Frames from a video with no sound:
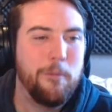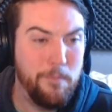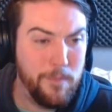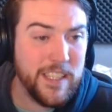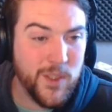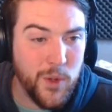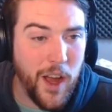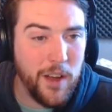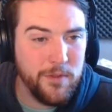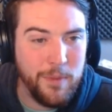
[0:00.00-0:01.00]
This
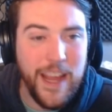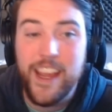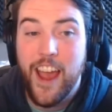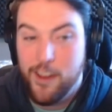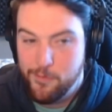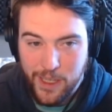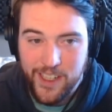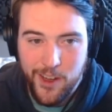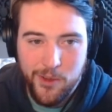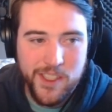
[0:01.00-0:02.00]
trough may have been
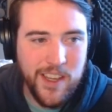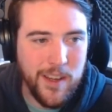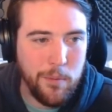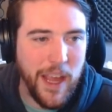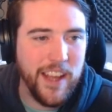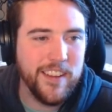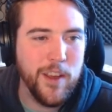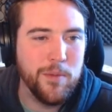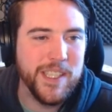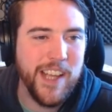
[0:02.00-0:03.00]
used to bathe
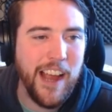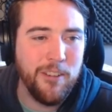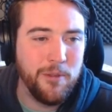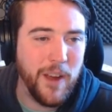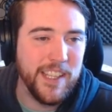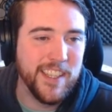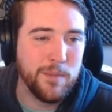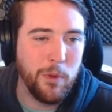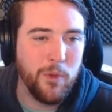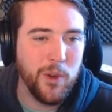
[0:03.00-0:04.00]
human
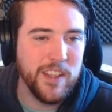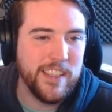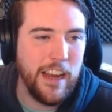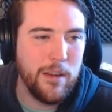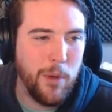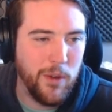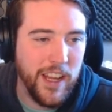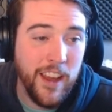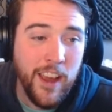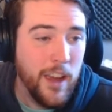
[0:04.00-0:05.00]
sacrifices before the
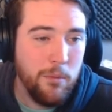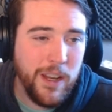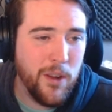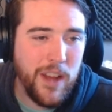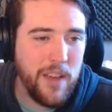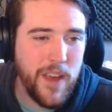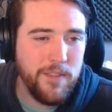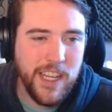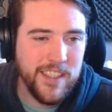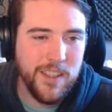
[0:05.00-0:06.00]
ceremony. We don't have
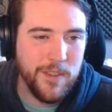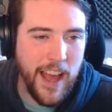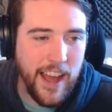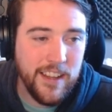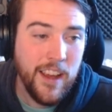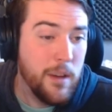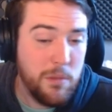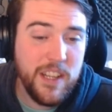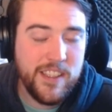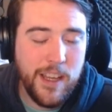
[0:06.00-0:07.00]
evidence of that,
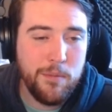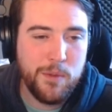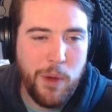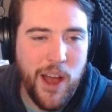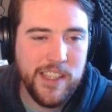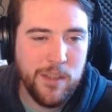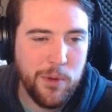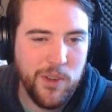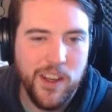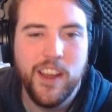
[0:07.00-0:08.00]
but it seems
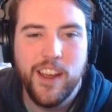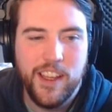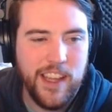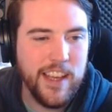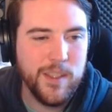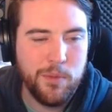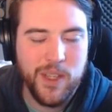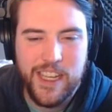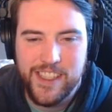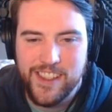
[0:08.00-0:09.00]
possible. Yes,
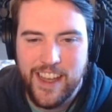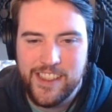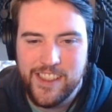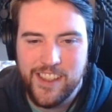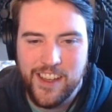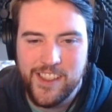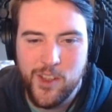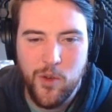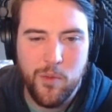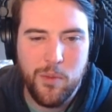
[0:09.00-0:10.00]
please, let's
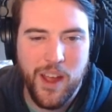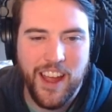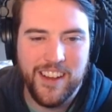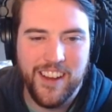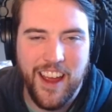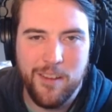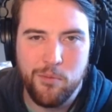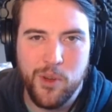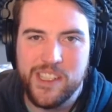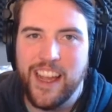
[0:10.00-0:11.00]
assume and,
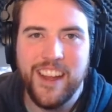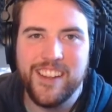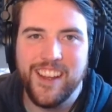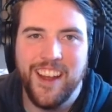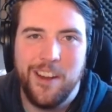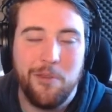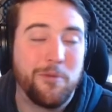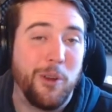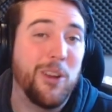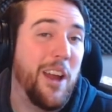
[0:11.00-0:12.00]
and predict and
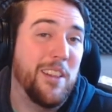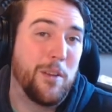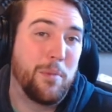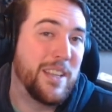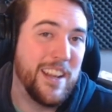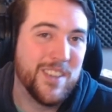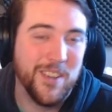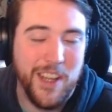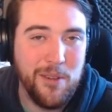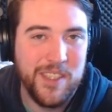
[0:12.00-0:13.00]
infer other
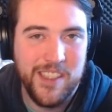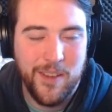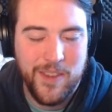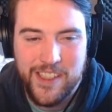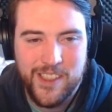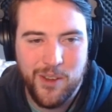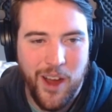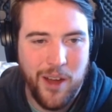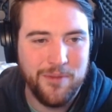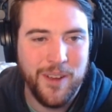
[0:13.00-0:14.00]
potential uses of this
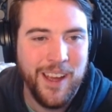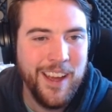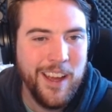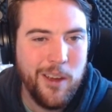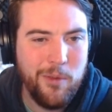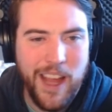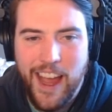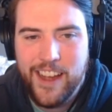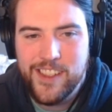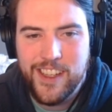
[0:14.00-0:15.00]
trough. We
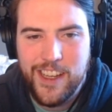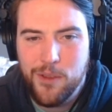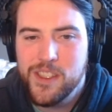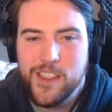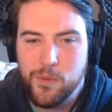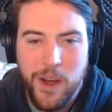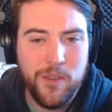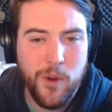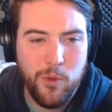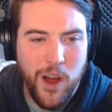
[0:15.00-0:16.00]
actually use this
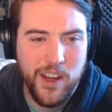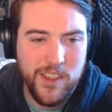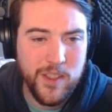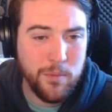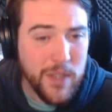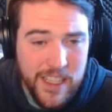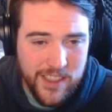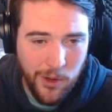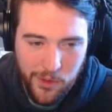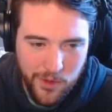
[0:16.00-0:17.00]
well for water, so please
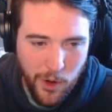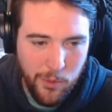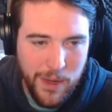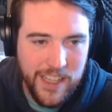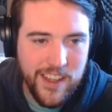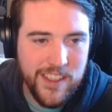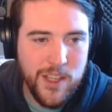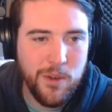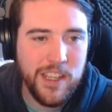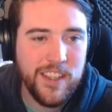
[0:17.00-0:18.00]
don't throw meat
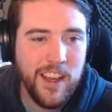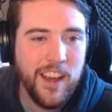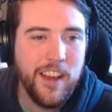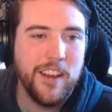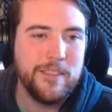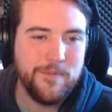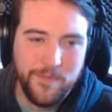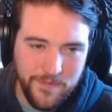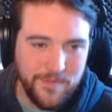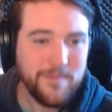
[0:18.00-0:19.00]
into it.
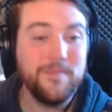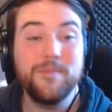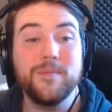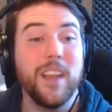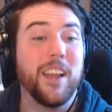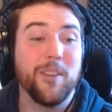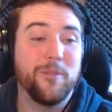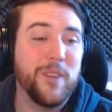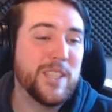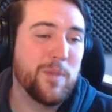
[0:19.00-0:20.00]
I can
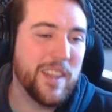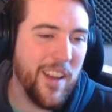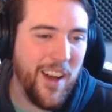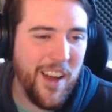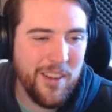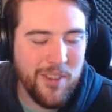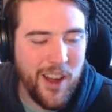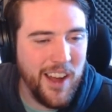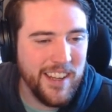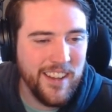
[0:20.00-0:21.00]
fish with the hot
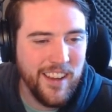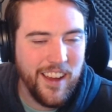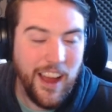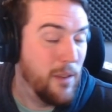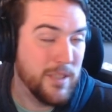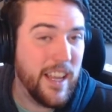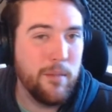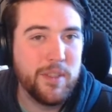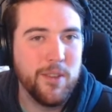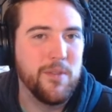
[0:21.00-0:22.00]
rod. I was
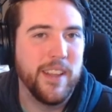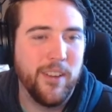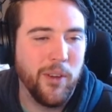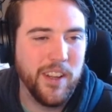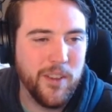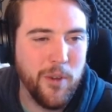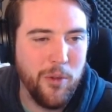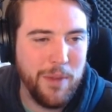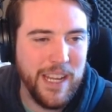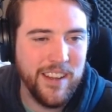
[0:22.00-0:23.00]
absolutely going to
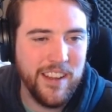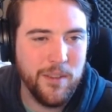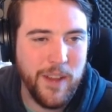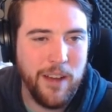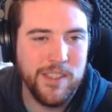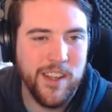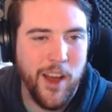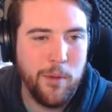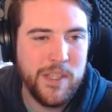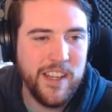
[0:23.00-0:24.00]
throw meat in it if that was an
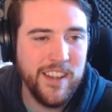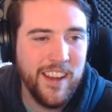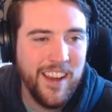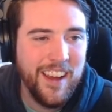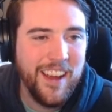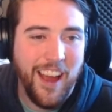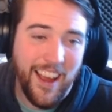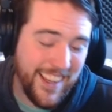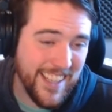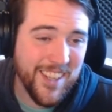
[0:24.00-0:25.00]
option.
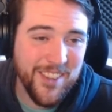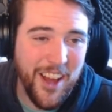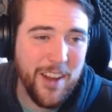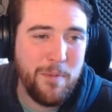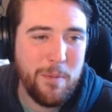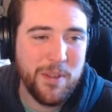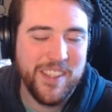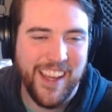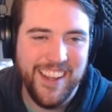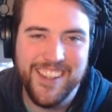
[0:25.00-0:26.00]
I guess a lot of people
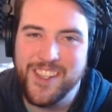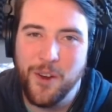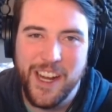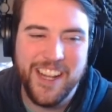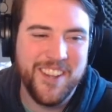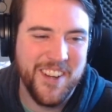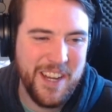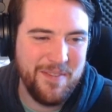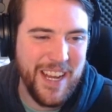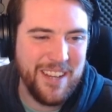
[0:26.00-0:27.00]
did. The
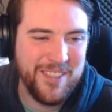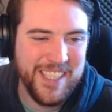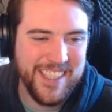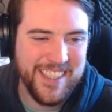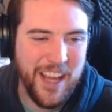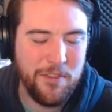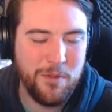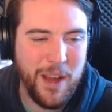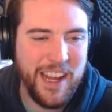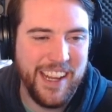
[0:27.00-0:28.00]
23 meat was just left
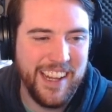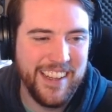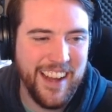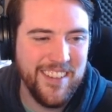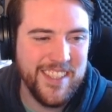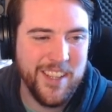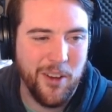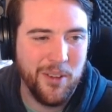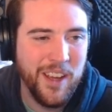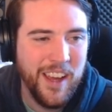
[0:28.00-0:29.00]
waiting in there,
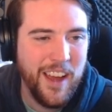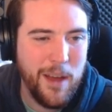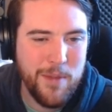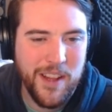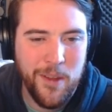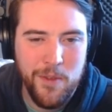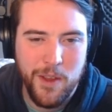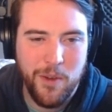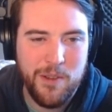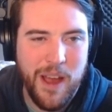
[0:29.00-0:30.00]
so I'm not the
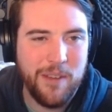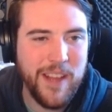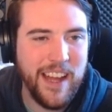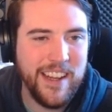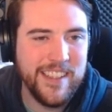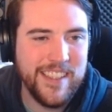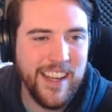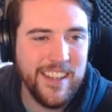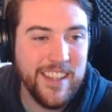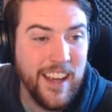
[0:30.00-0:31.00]
only one who have that
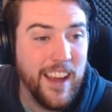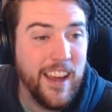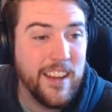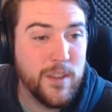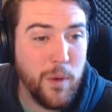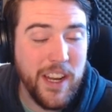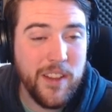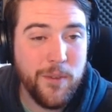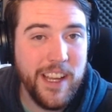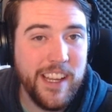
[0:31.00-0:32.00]
instinct.
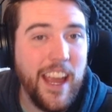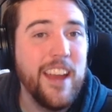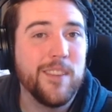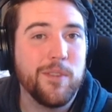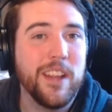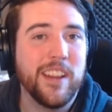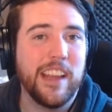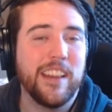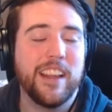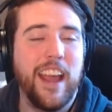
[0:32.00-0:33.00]
23 again, reeling
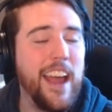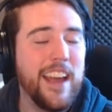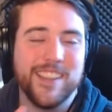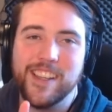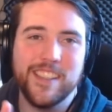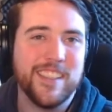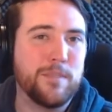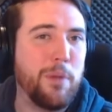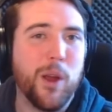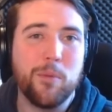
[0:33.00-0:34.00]
in the cash. Is
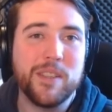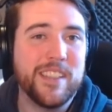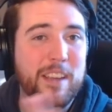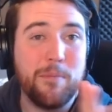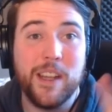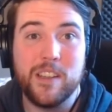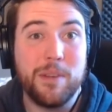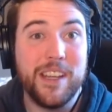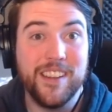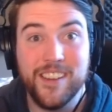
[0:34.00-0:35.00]
this purposely meant to
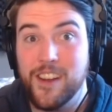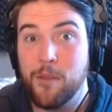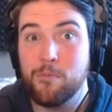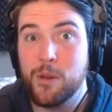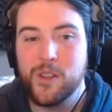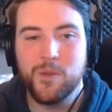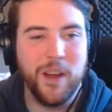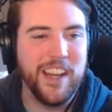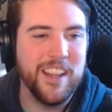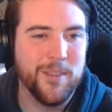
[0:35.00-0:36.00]
be the number
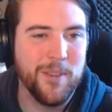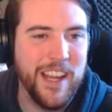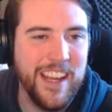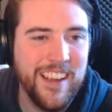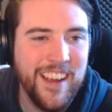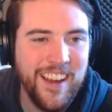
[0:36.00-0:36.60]
23?